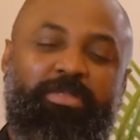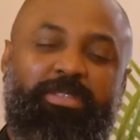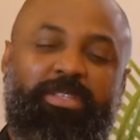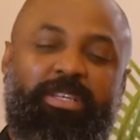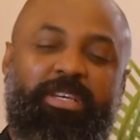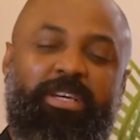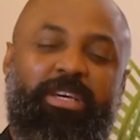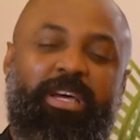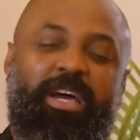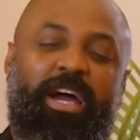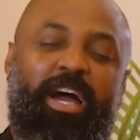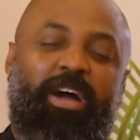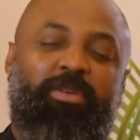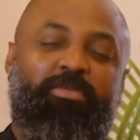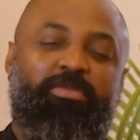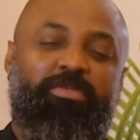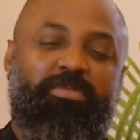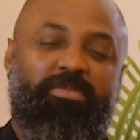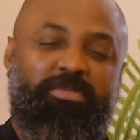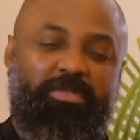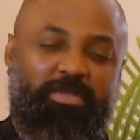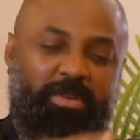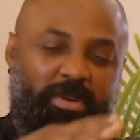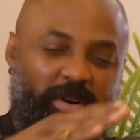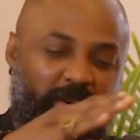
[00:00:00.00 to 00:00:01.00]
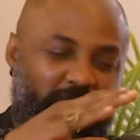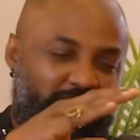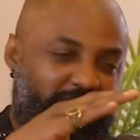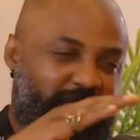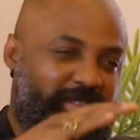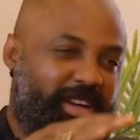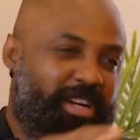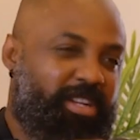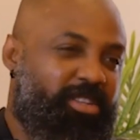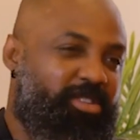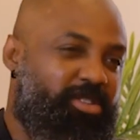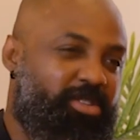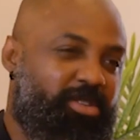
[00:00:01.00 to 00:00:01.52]
say, "I would
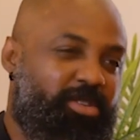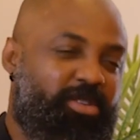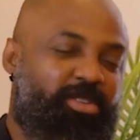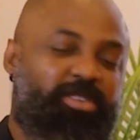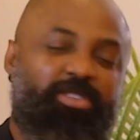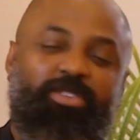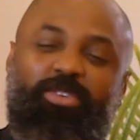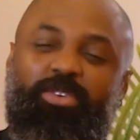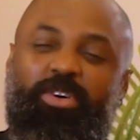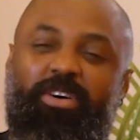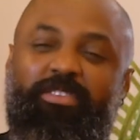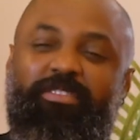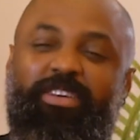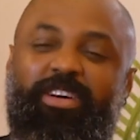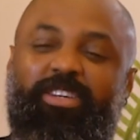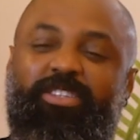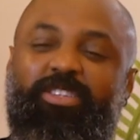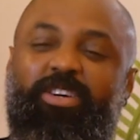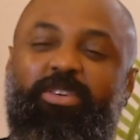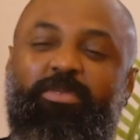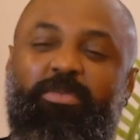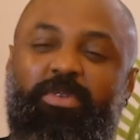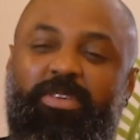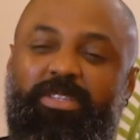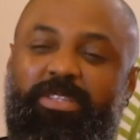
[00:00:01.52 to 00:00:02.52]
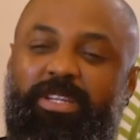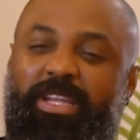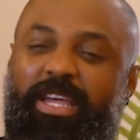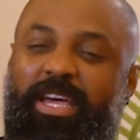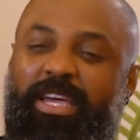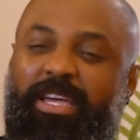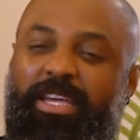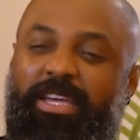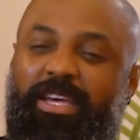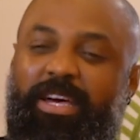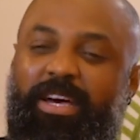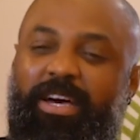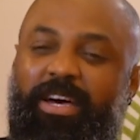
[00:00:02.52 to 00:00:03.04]
correct you," correction was
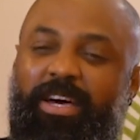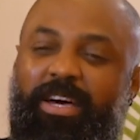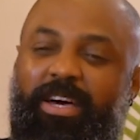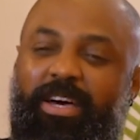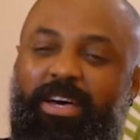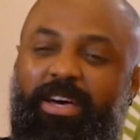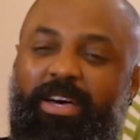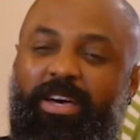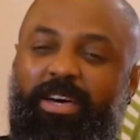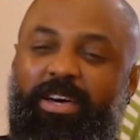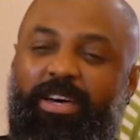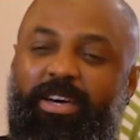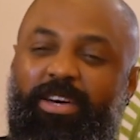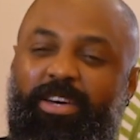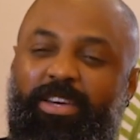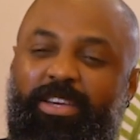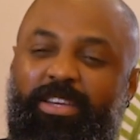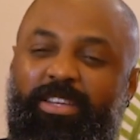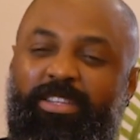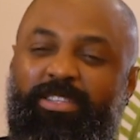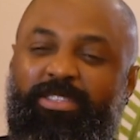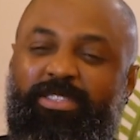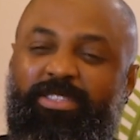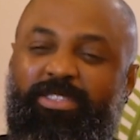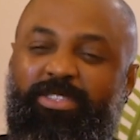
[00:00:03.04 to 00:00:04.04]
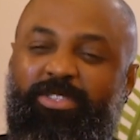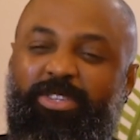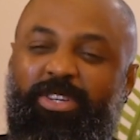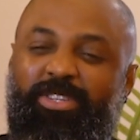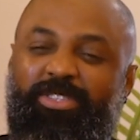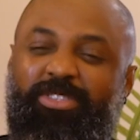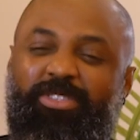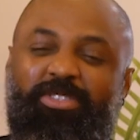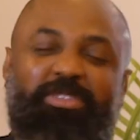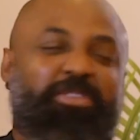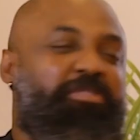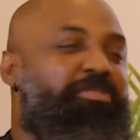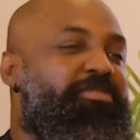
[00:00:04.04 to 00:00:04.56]
like, is
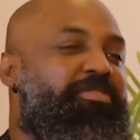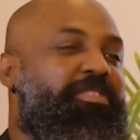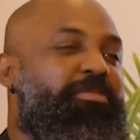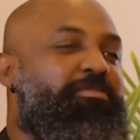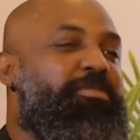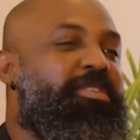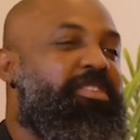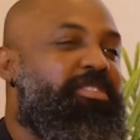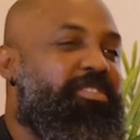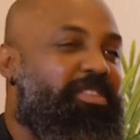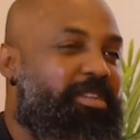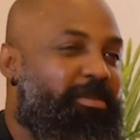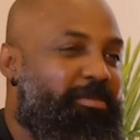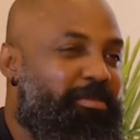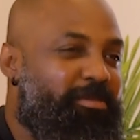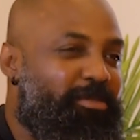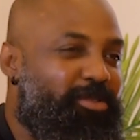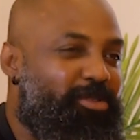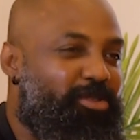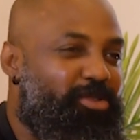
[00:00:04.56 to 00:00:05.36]
just euphemism.